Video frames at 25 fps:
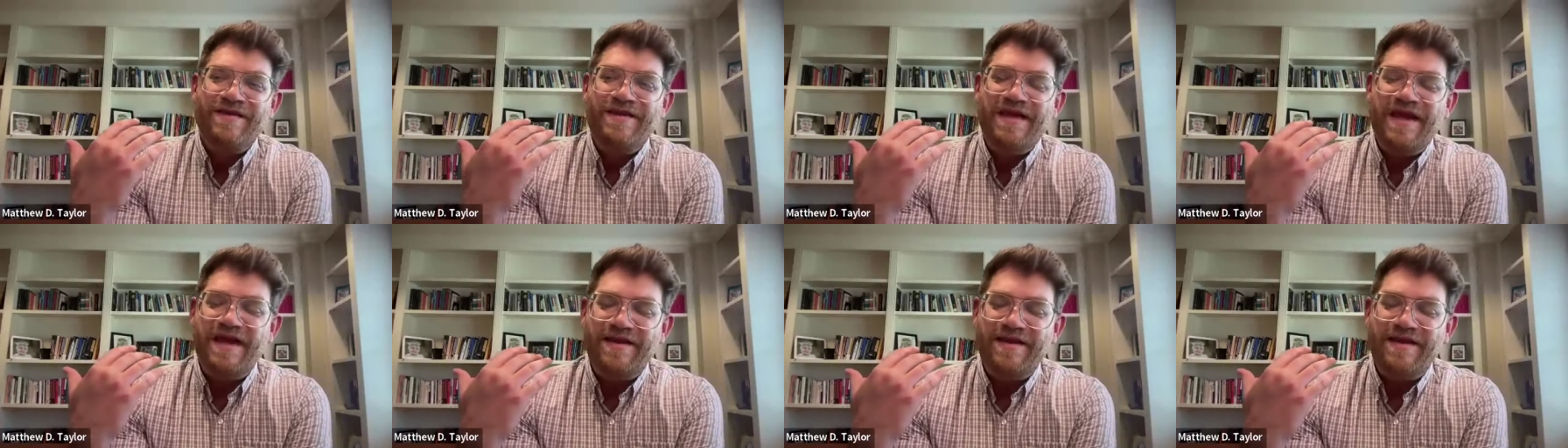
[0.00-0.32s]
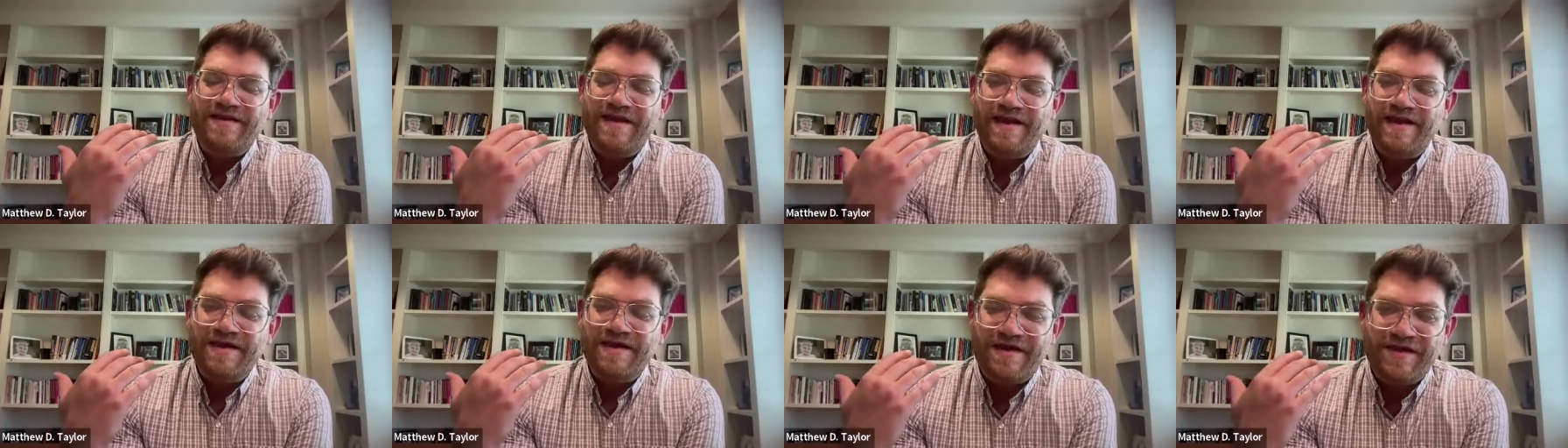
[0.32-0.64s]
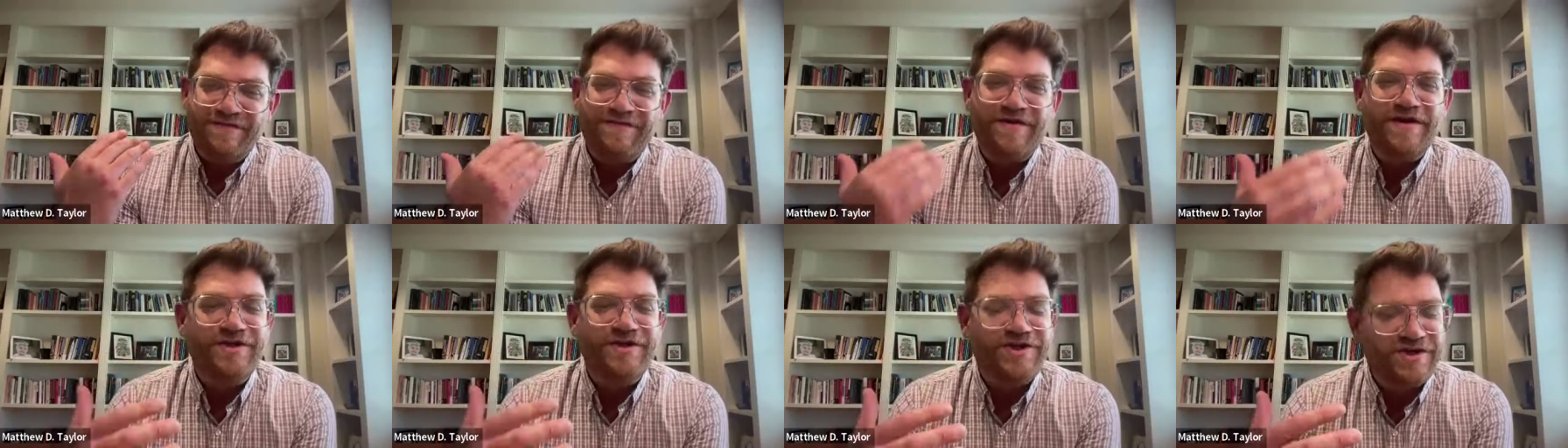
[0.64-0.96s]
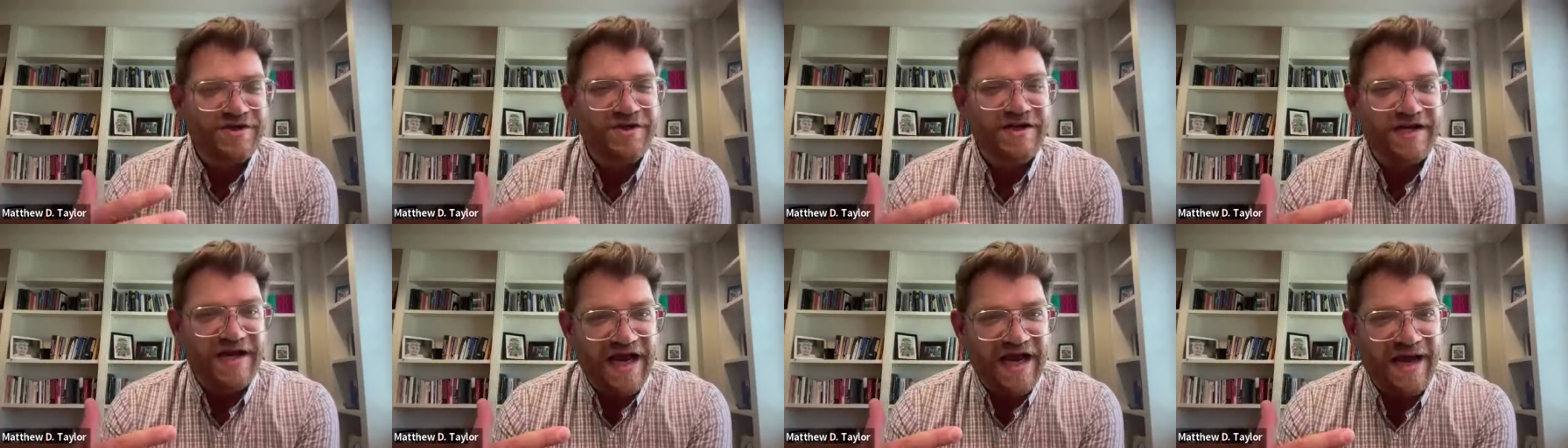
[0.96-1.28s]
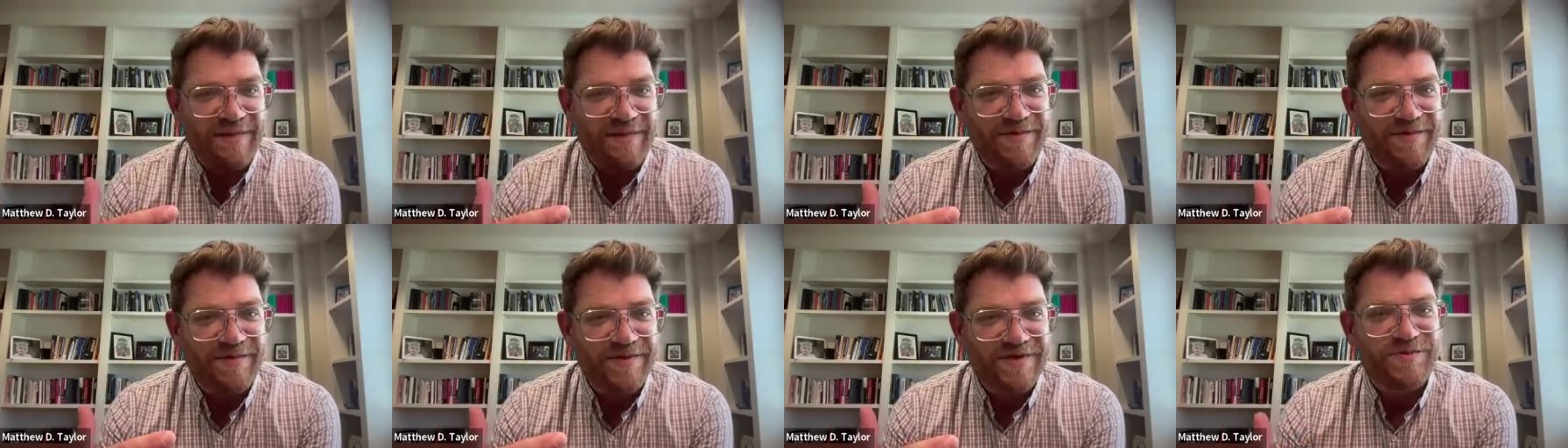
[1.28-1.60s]
that that conventionally
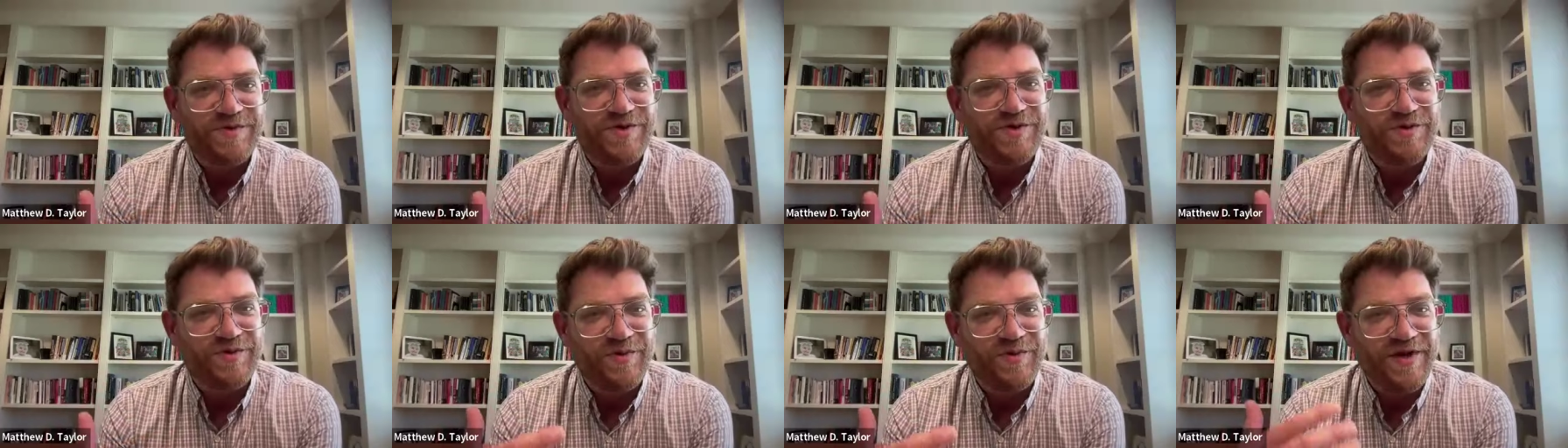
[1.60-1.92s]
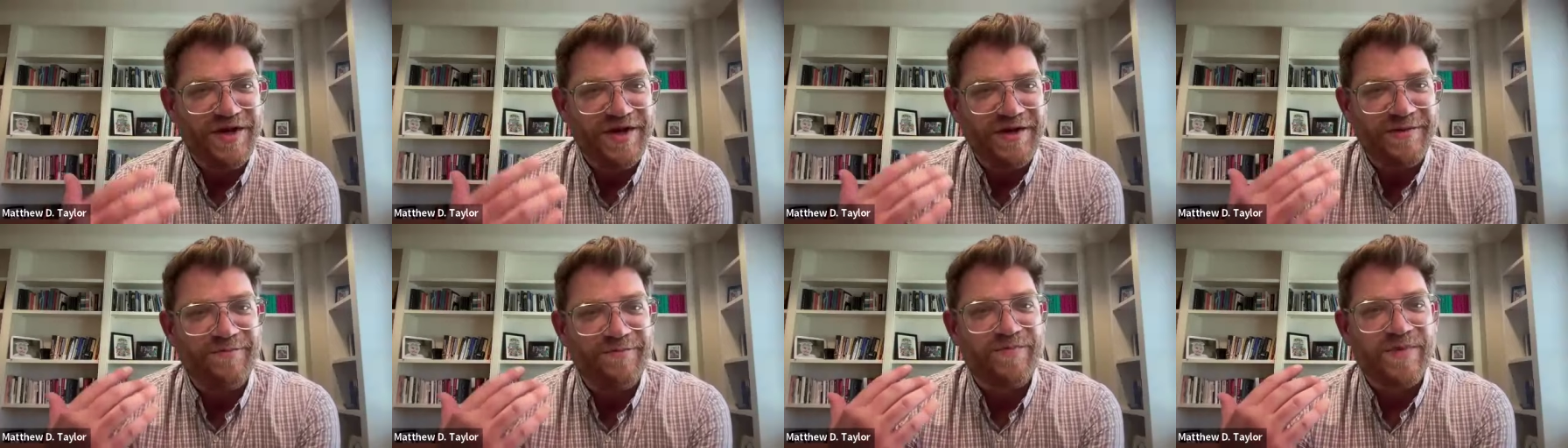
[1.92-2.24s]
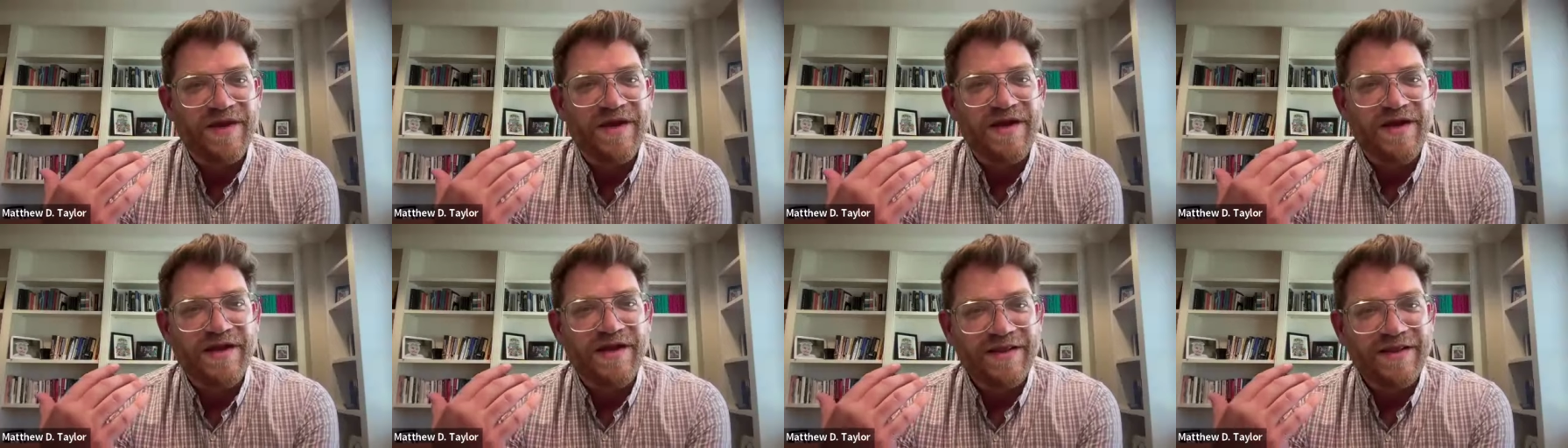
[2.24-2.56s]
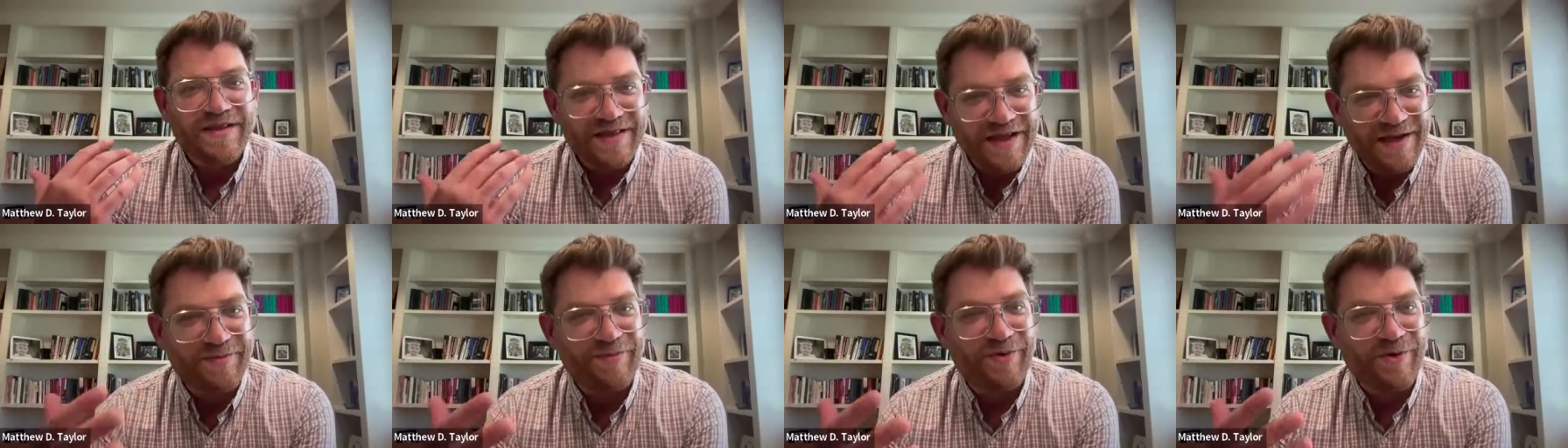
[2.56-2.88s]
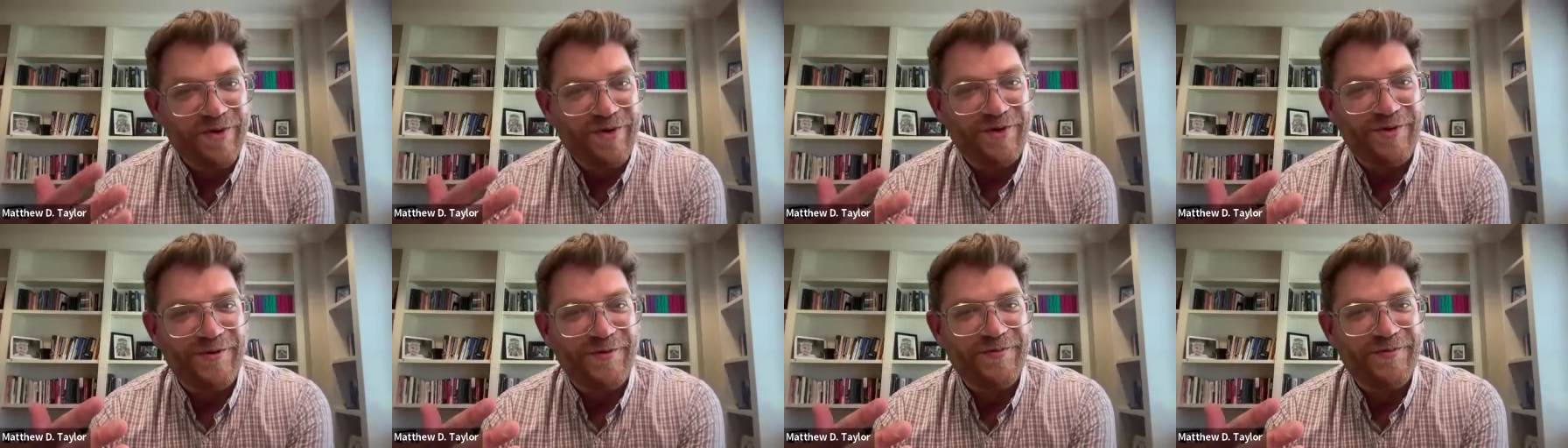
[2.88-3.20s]
happens between
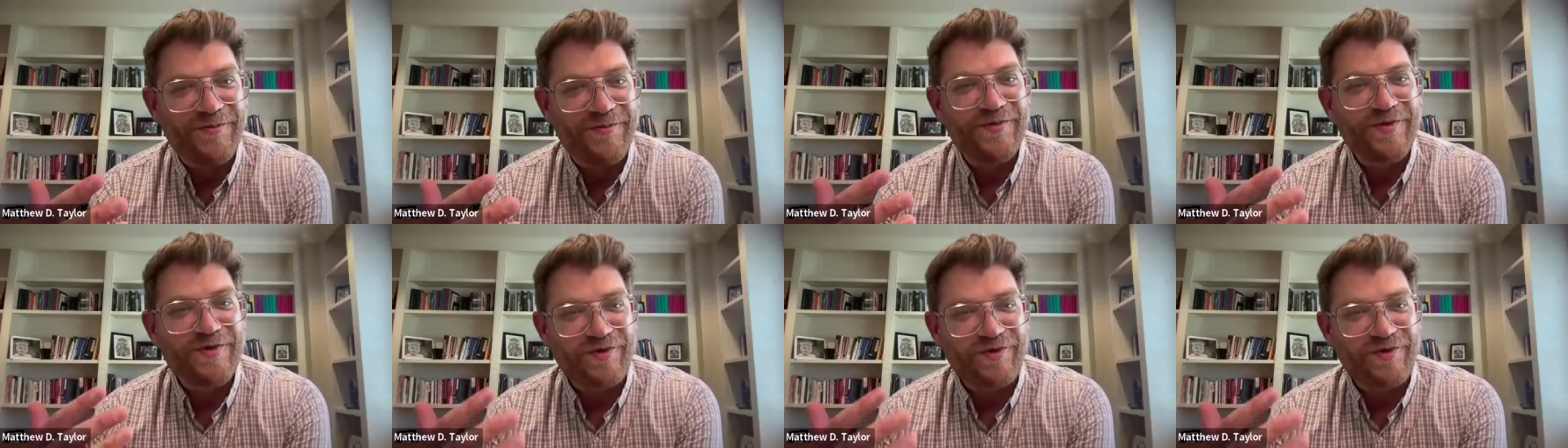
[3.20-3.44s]
liberal